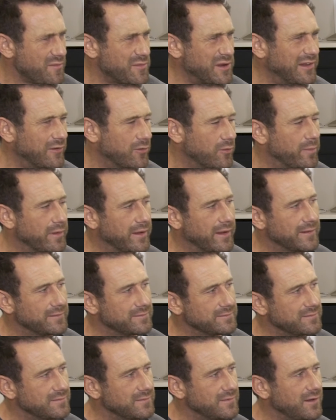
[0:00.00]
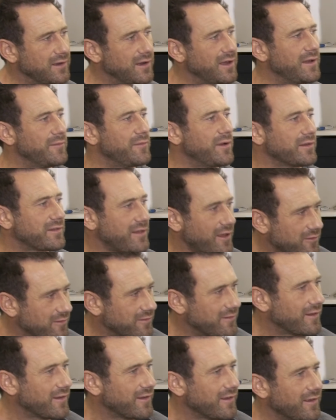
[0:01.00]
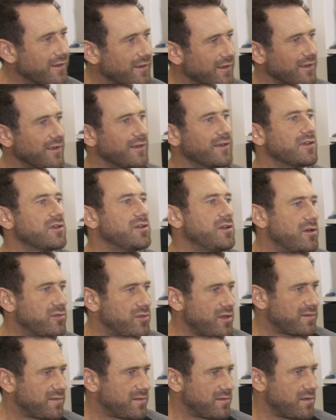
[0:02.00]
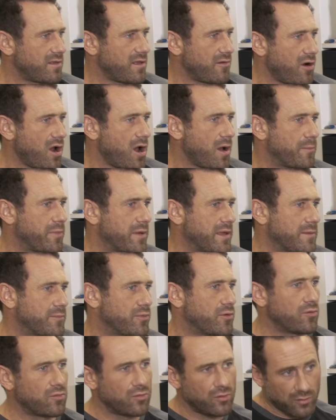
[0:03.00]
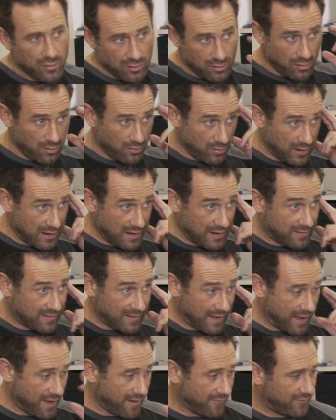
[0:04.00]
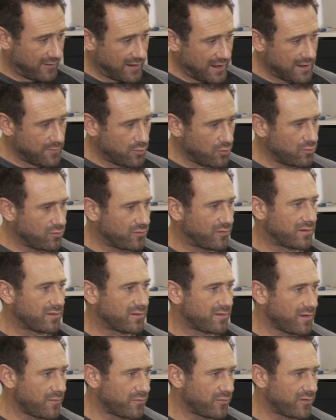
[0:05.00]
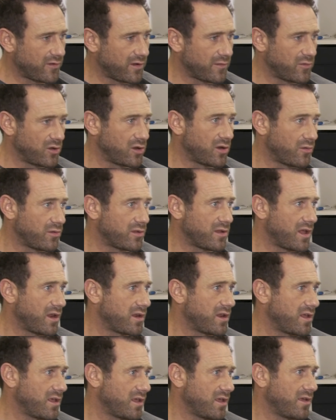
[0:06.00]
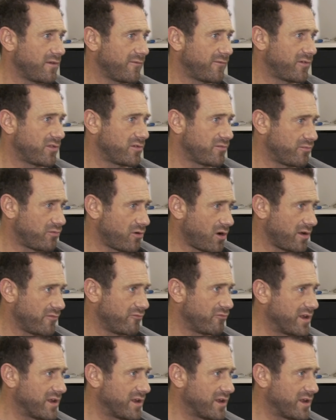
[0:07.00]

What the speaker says: am a little bit. I don't. You know, there are people that need to have labels, and sometimes, you know, and it, for the right